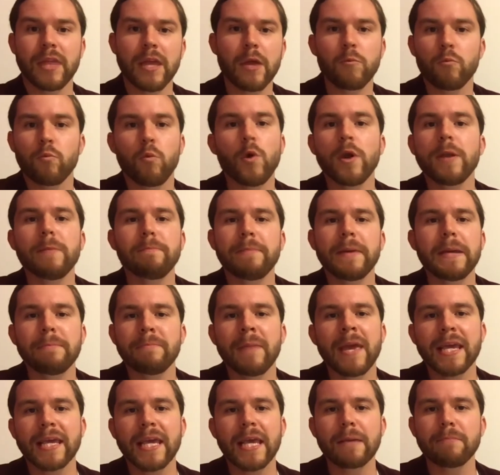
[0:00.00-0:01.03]
they wouldn't be
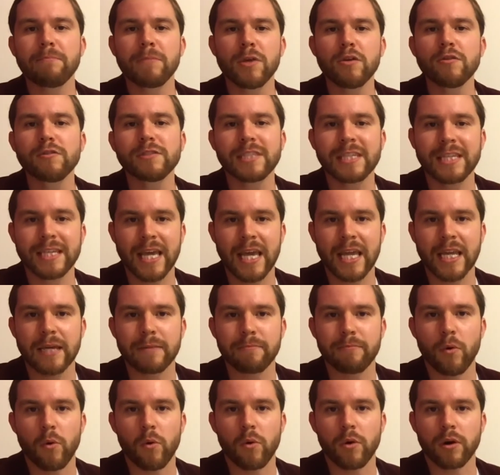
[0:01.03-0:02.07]
making music
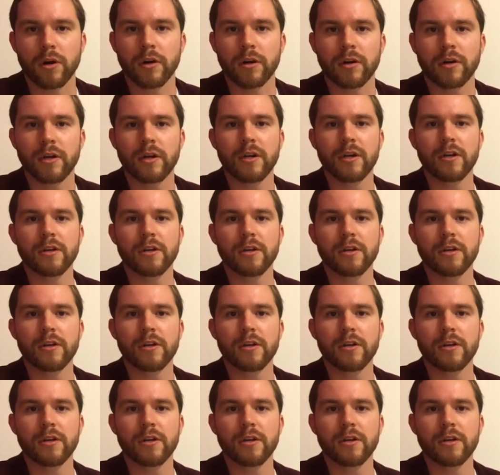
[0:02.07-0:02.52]
anymore.